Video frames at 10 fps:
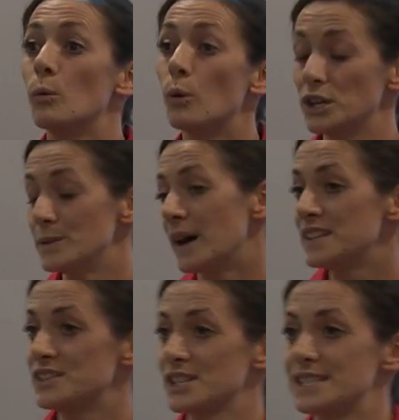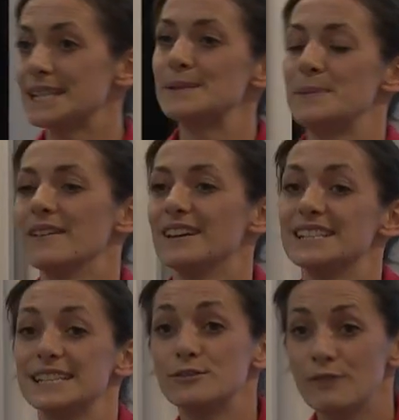What you might have just
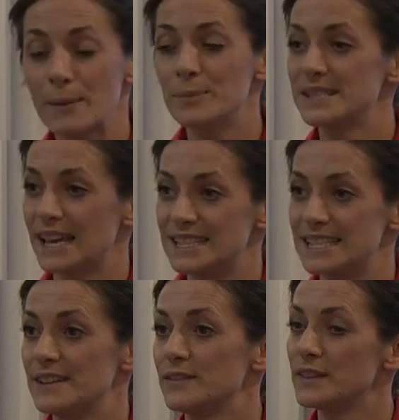experienced is representative